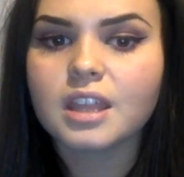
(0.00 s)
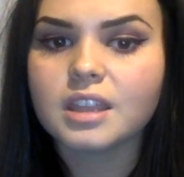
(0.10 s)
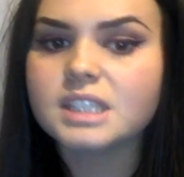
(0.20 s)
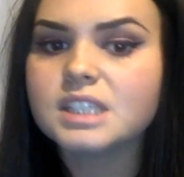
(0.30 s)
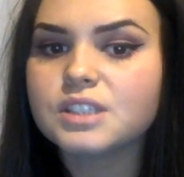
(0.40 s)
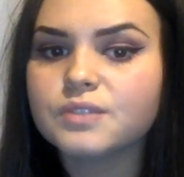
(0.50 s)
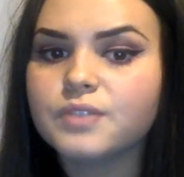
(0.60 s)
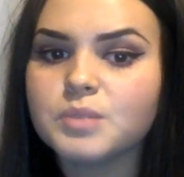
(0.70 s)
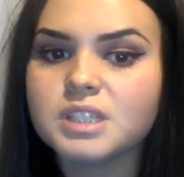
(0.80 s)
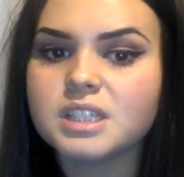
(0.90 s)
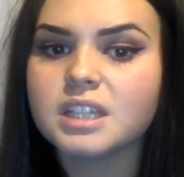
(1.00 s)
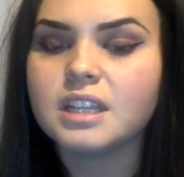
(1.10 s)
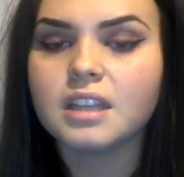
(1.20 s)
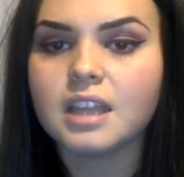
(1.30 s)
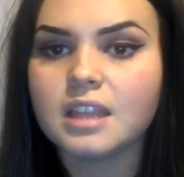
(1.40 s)
This is something we see
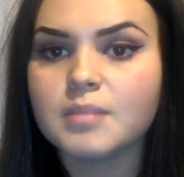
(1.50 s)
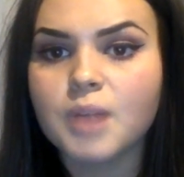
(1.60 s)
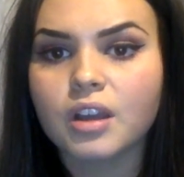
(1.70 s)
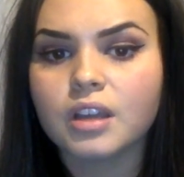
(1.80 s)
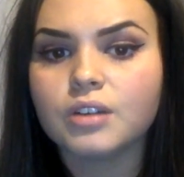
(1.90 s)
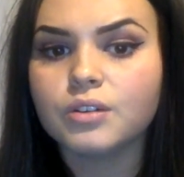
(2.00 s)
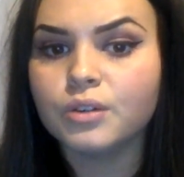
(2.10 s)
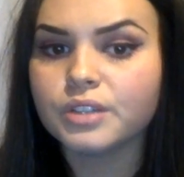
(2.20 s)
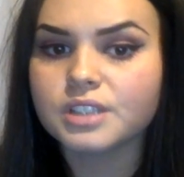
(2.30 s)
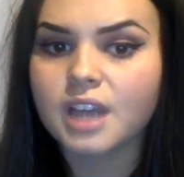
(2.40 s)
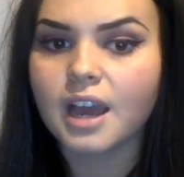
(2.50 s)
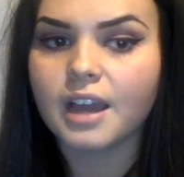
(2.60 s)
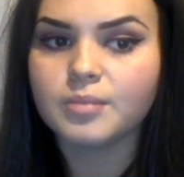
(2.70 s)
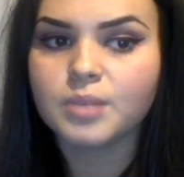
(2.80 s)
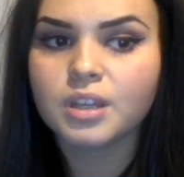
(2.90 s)
in, in the market all the
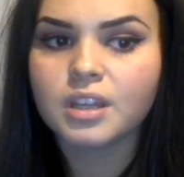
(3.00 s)
time.